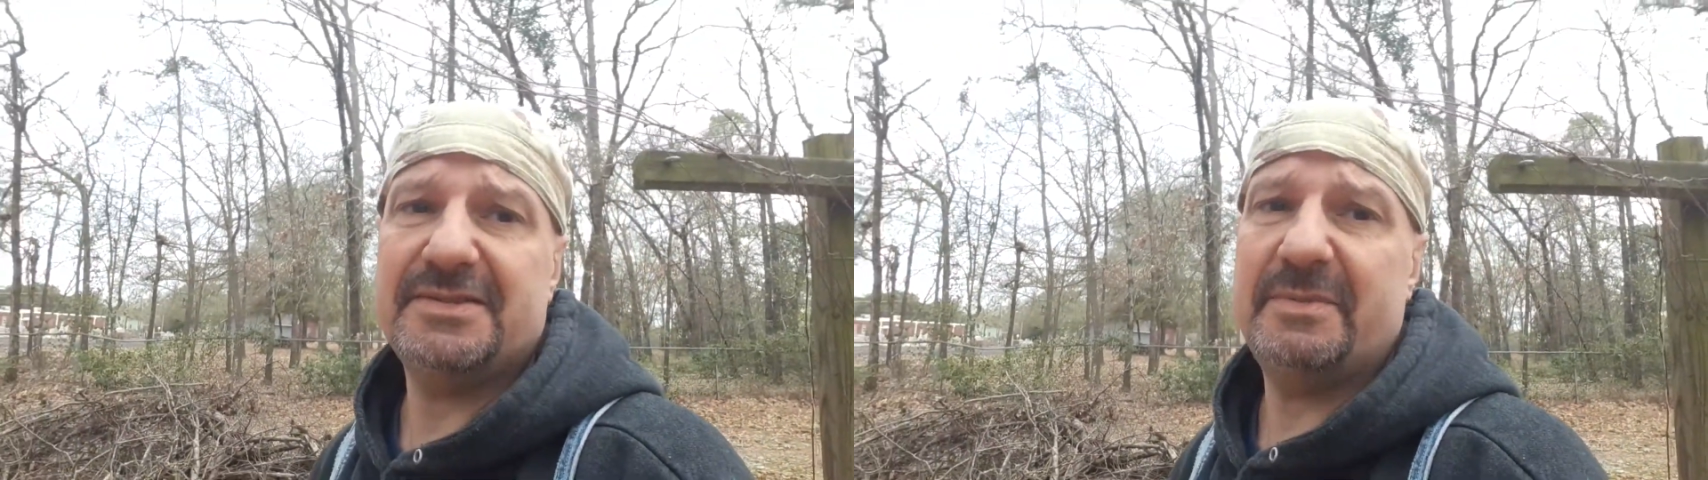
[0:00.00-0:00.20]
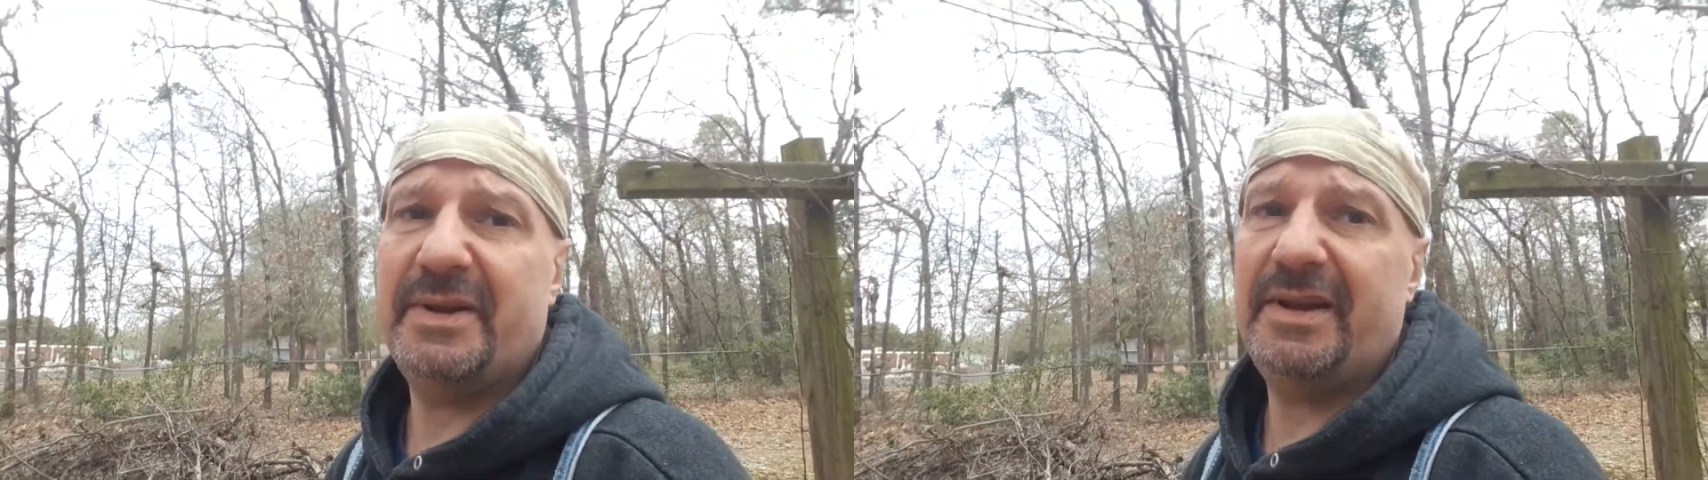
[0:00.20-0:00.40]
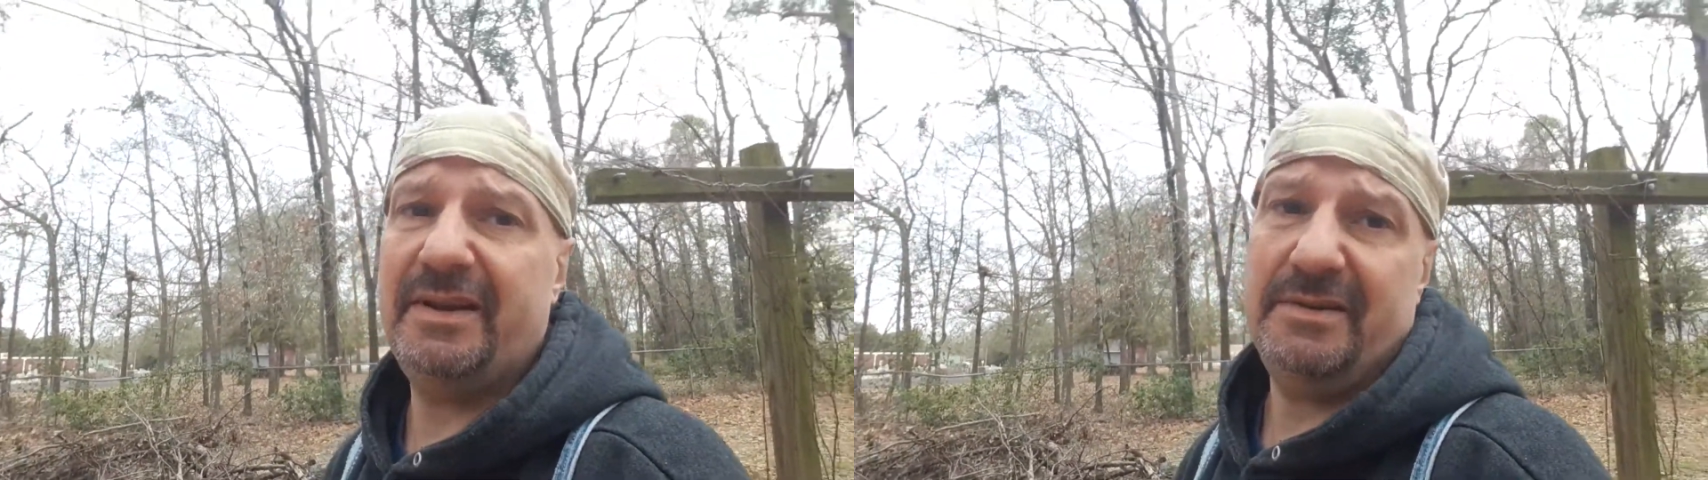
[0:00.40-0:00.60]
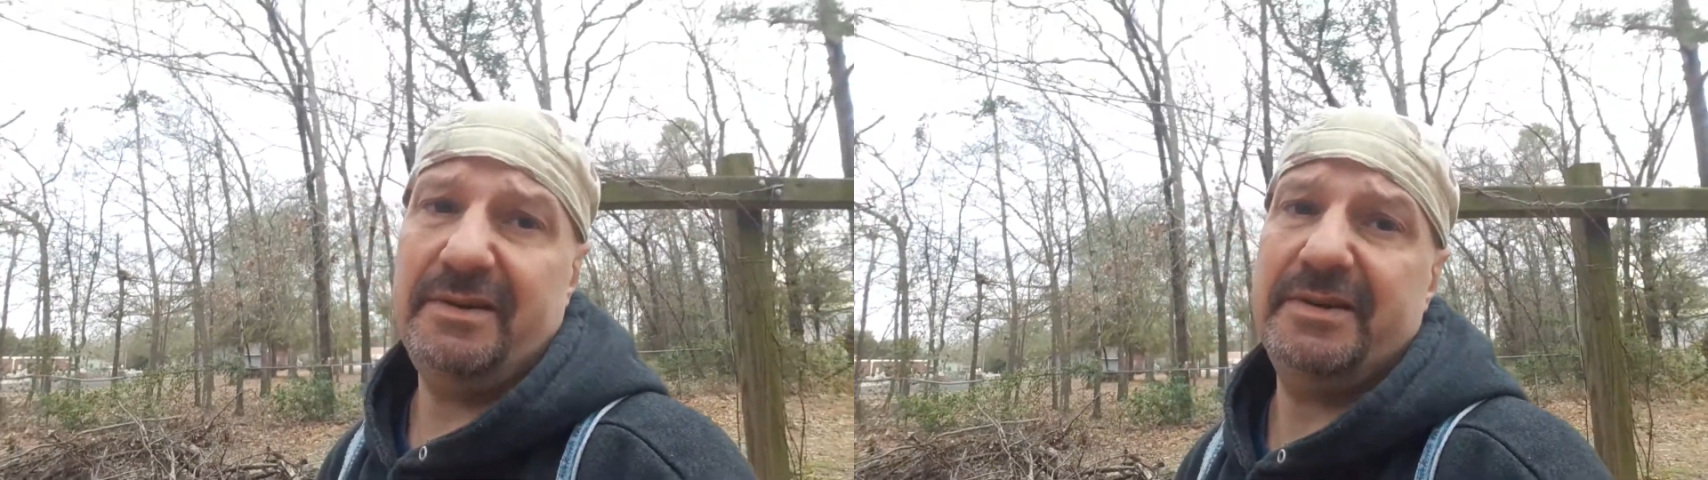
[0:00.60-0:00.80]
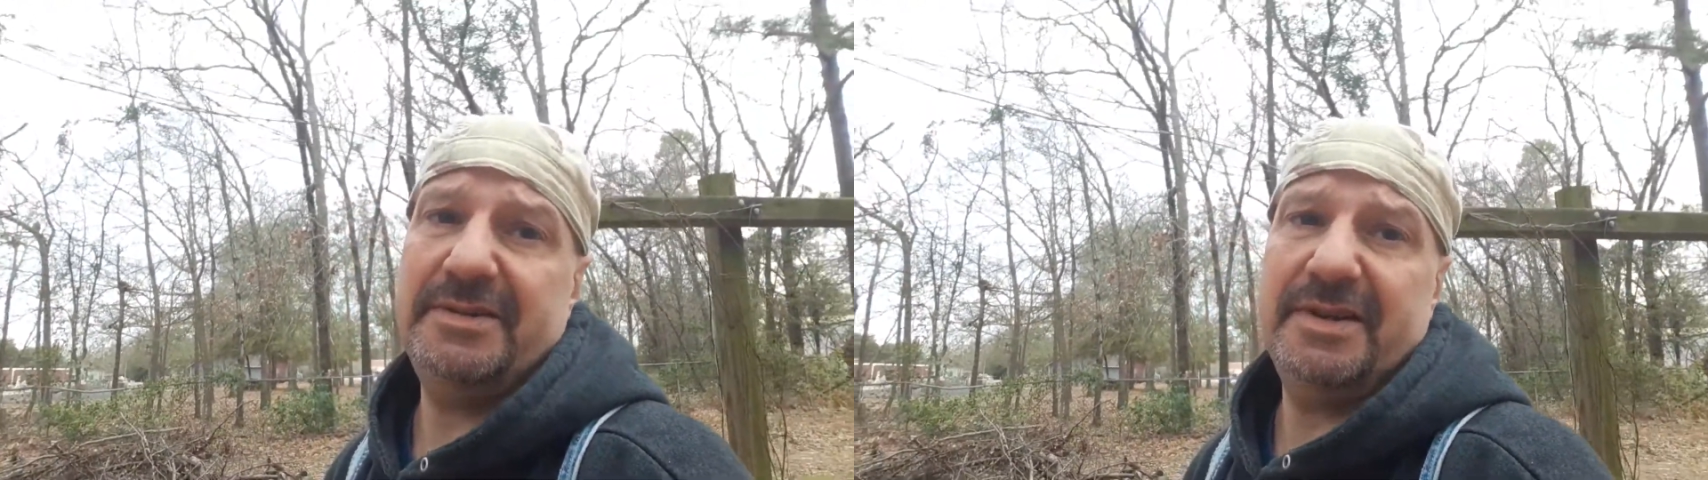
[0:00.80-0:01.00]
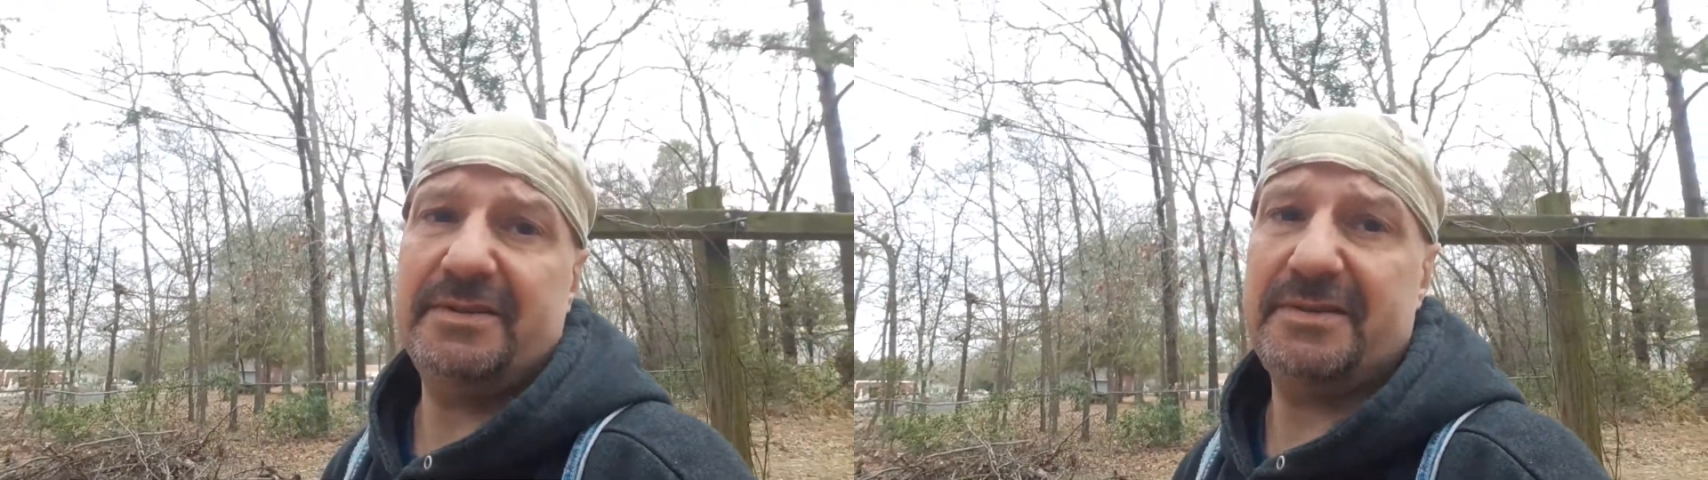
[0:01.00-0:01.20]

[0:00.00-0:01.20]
I mean, they ain't hurting each other,